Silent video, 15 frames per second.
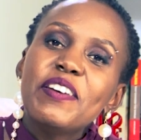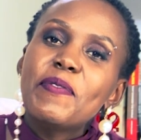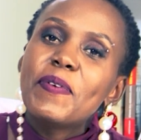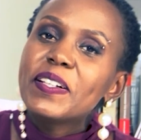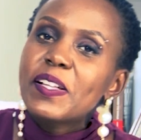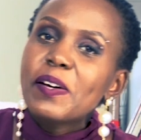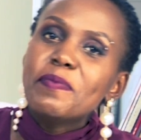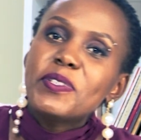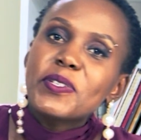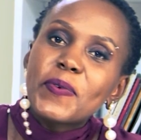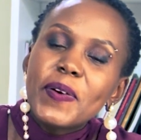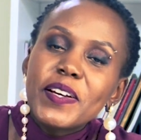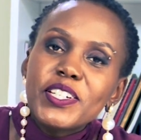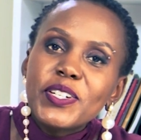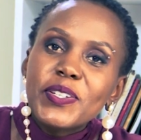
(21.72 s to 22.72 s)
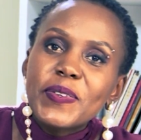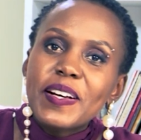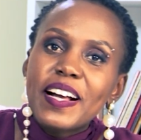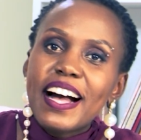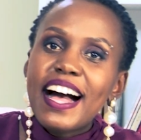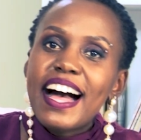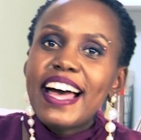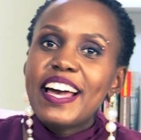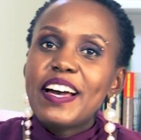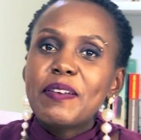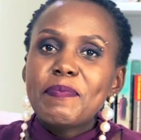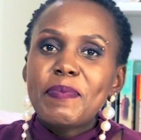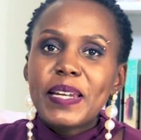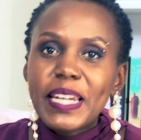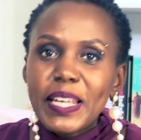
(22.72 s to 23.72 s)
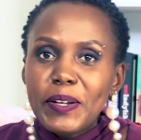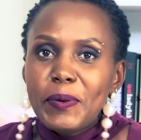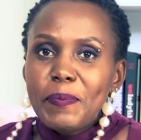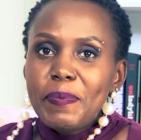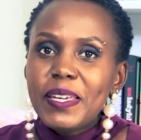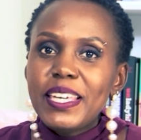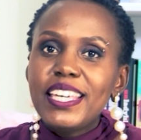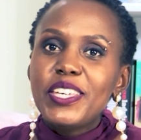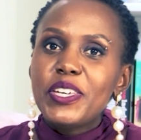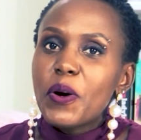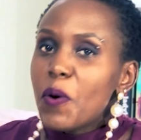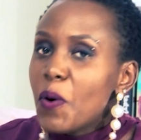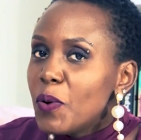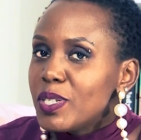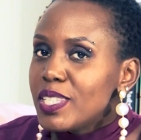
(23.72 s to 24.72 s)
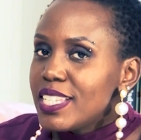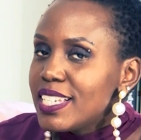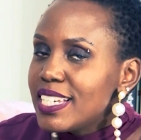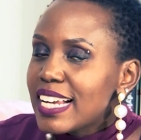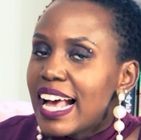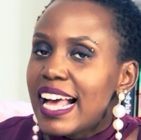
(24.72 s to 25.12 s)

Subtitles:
Welcome to Kweshunga. I am Penelope, your host,